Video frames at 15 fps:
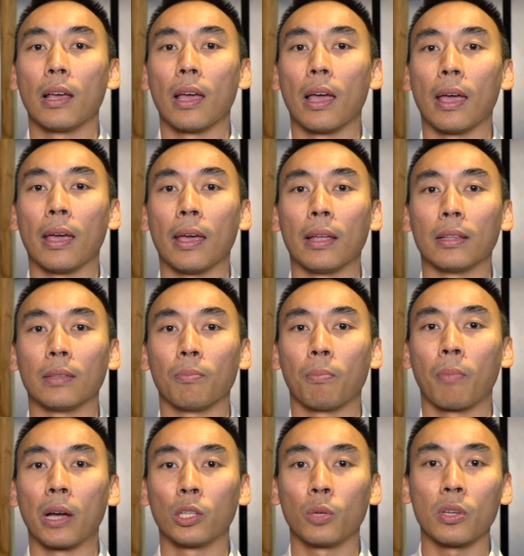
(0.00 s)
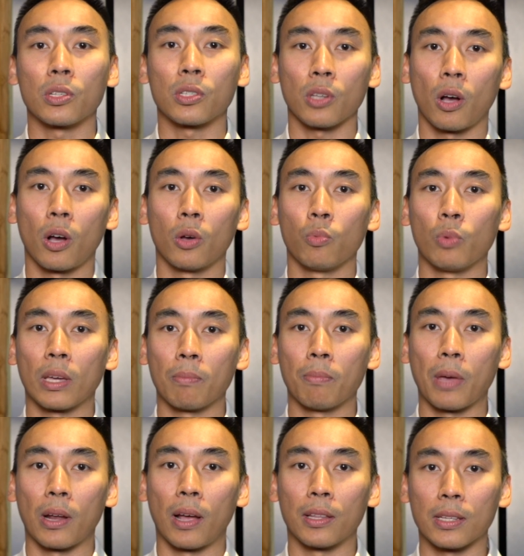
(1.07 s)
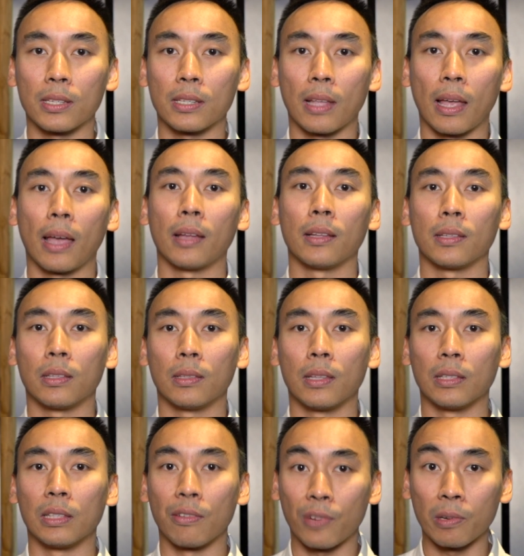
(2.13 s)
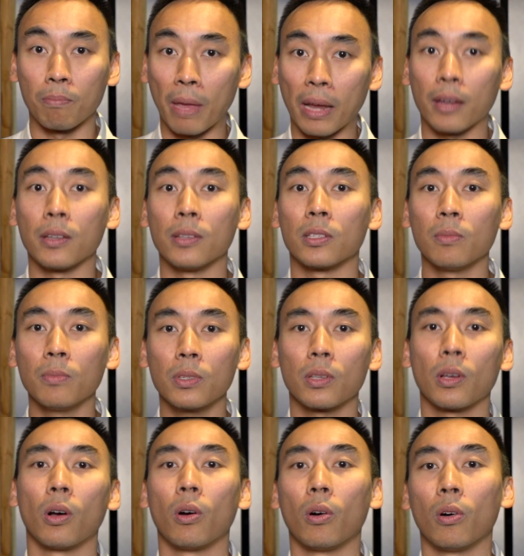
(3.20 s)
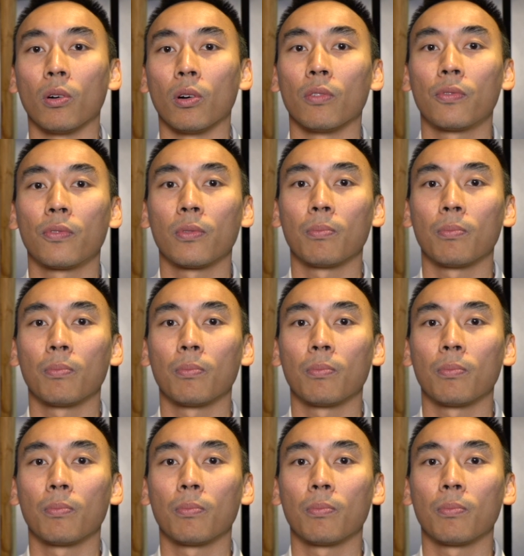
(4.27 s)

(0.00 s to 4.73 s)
And by doing so, we can better understand the different mechanisms of